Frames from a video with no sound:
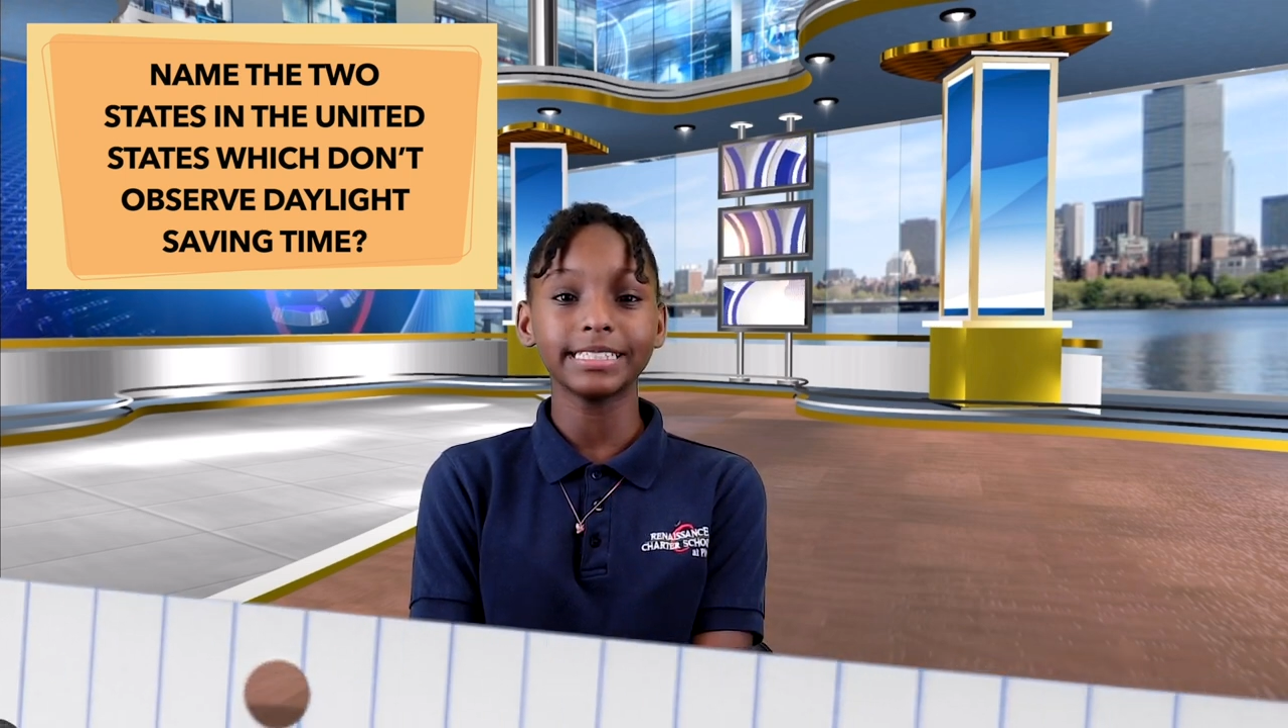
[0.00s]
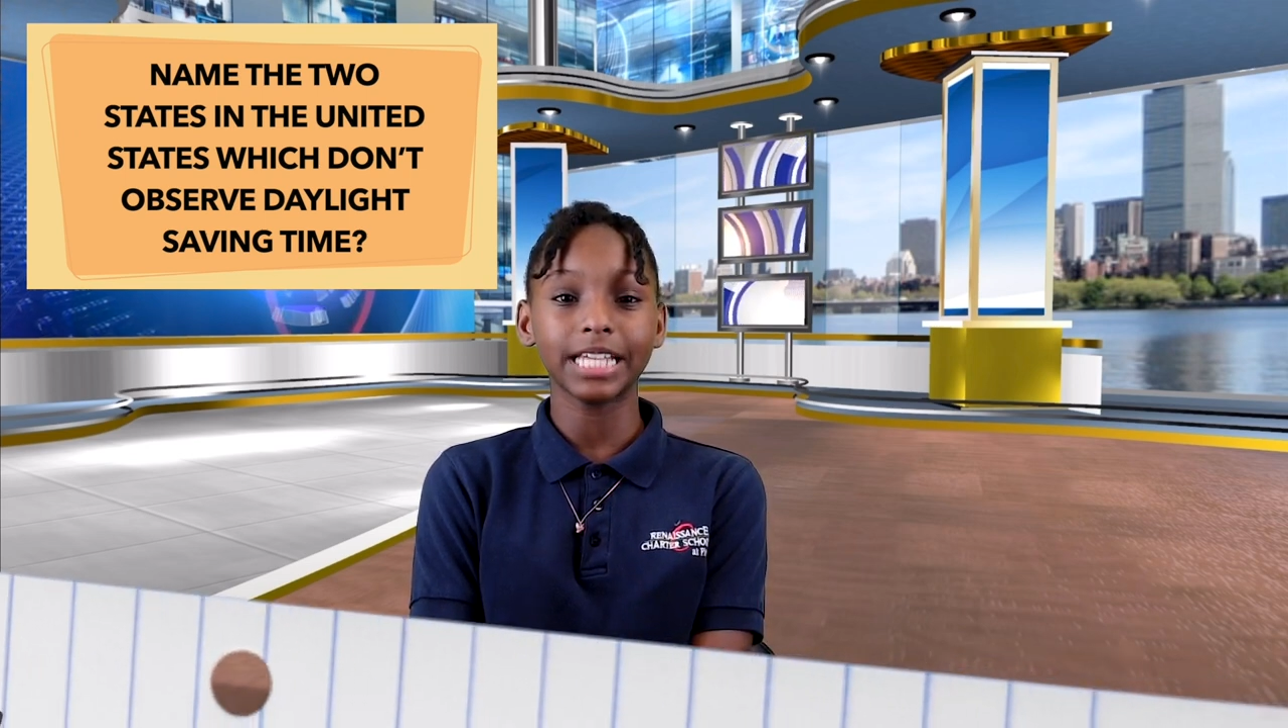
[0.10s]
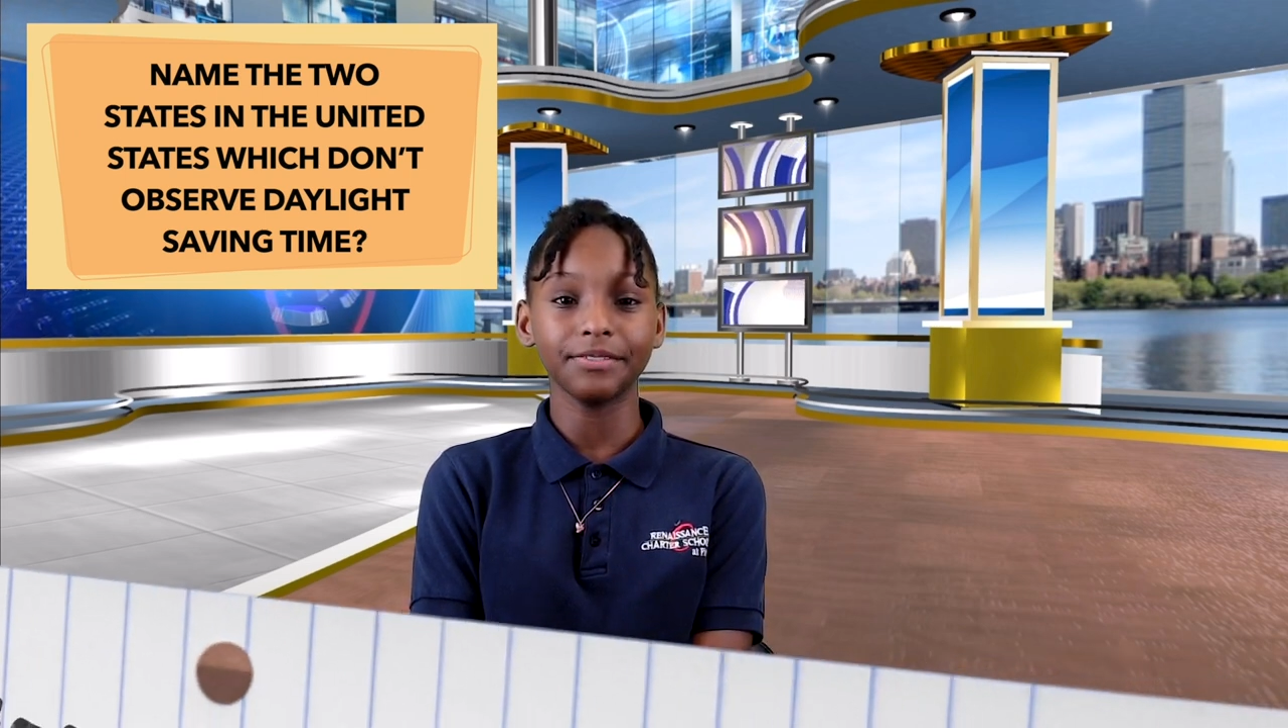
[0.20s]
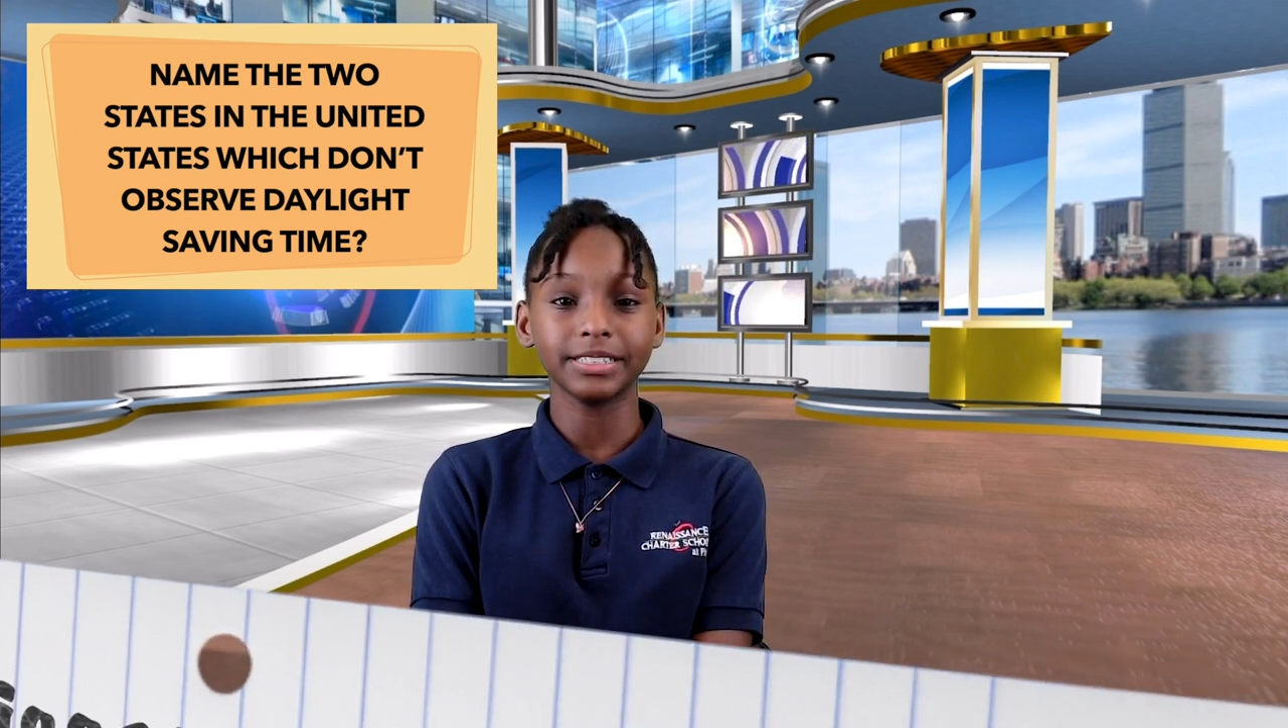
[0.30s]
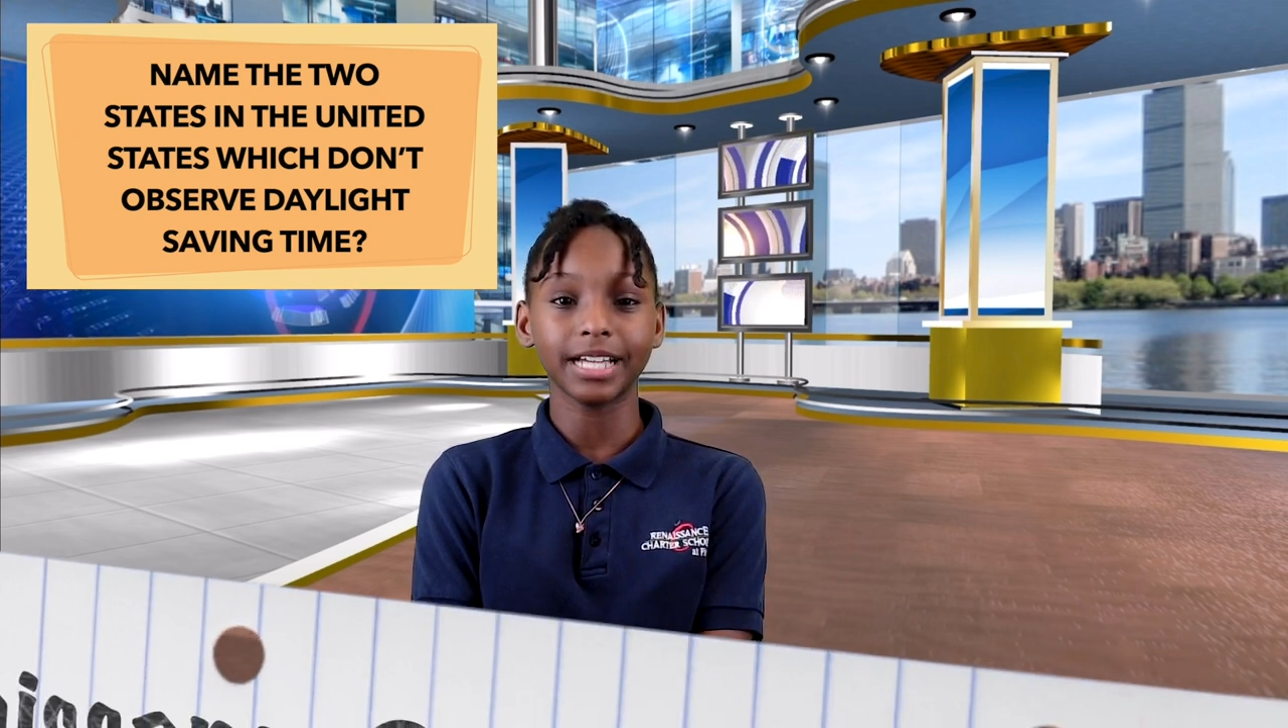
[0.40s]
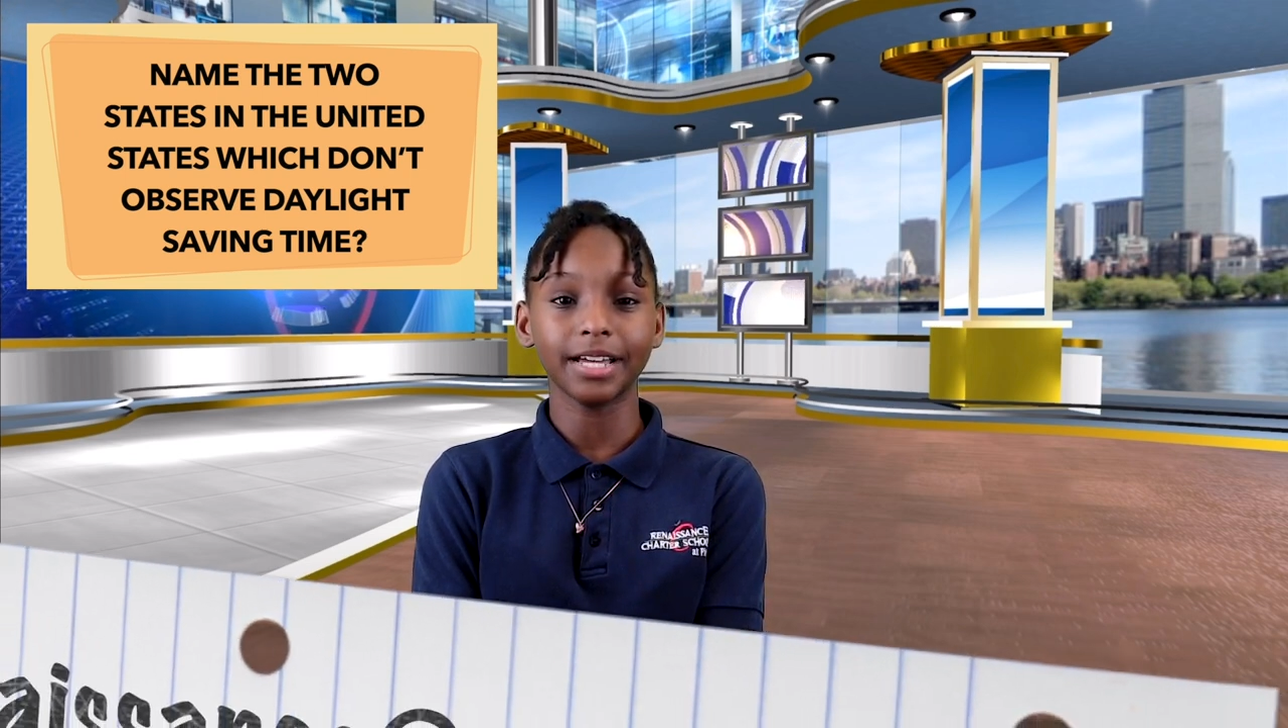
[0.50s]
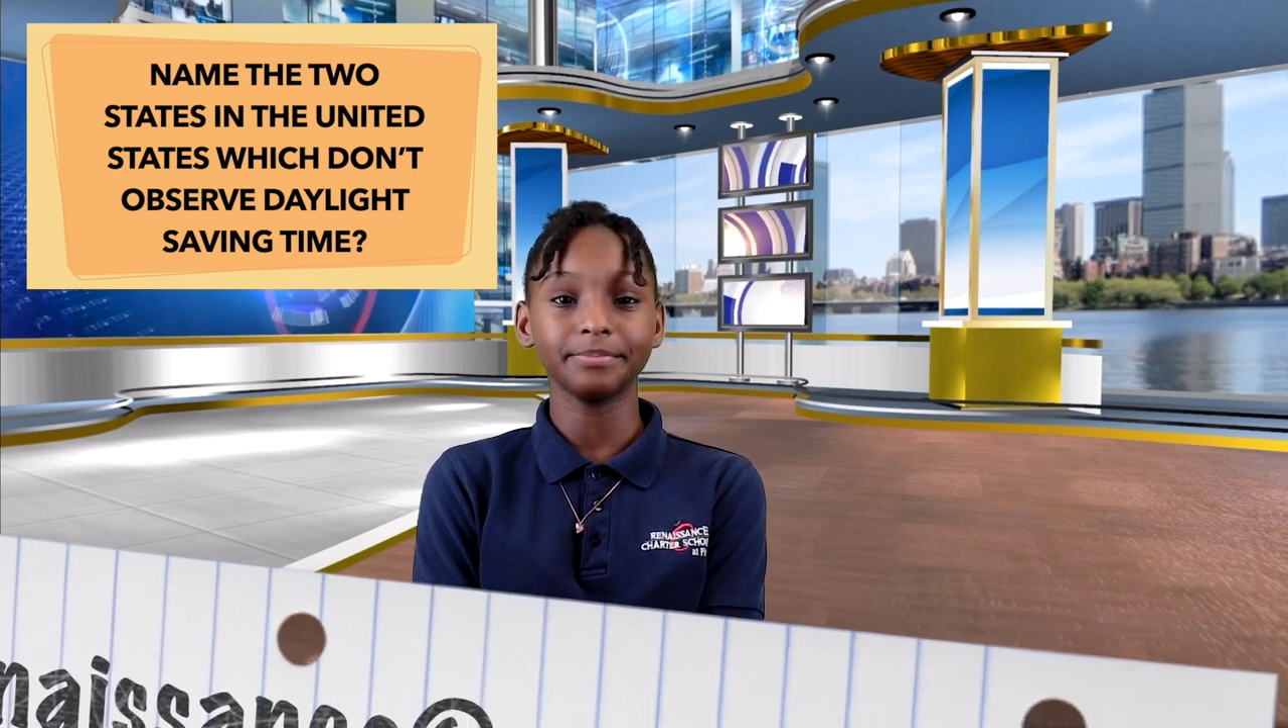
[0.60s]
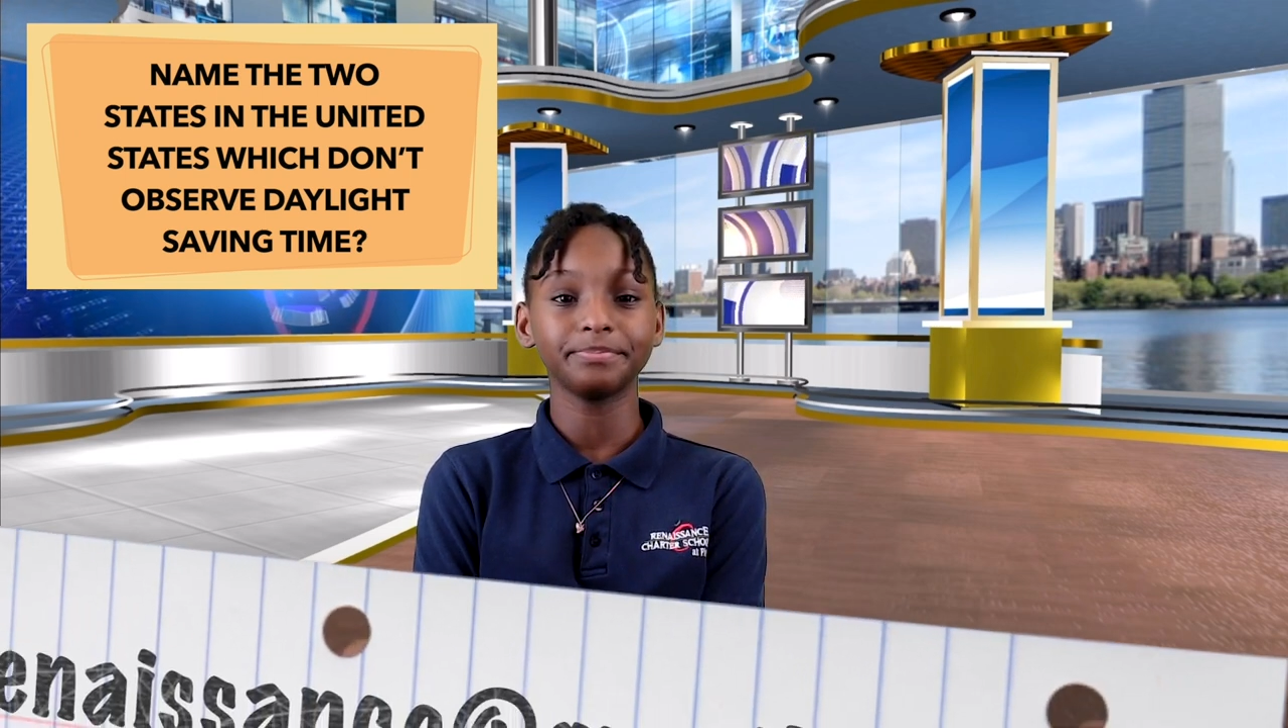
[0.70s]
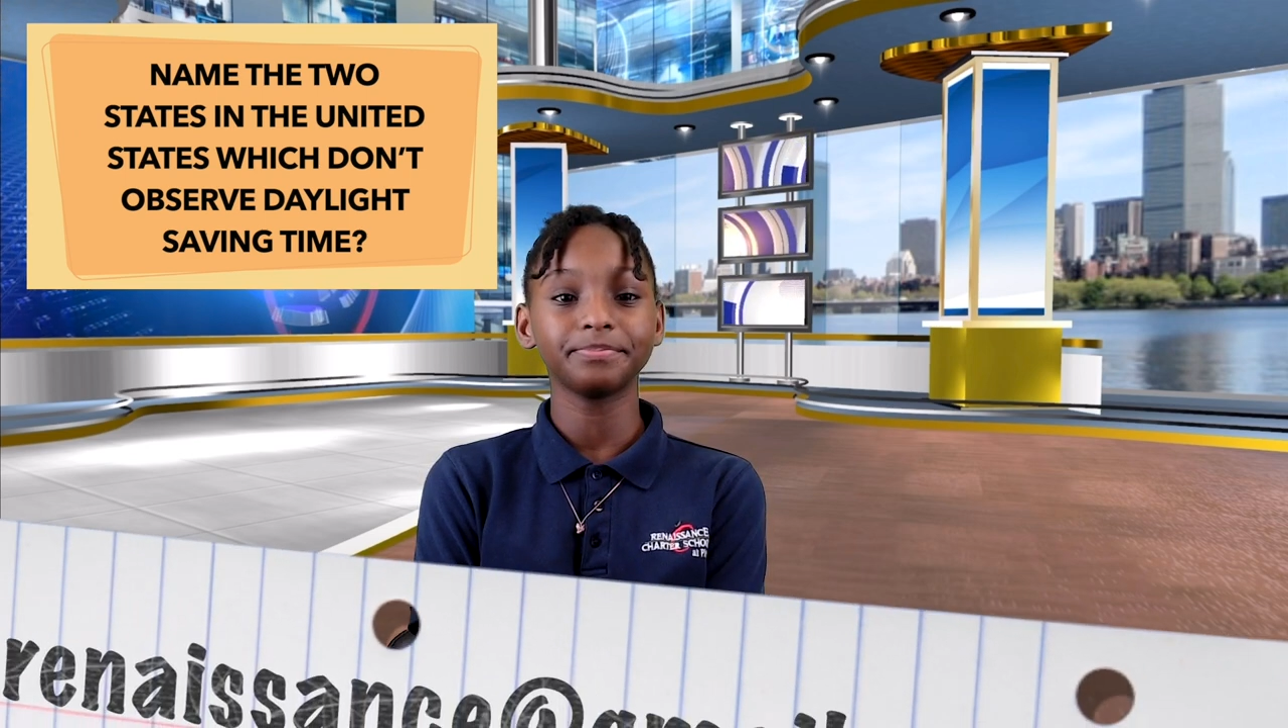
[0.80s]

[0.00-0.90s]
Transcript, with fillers: saving time.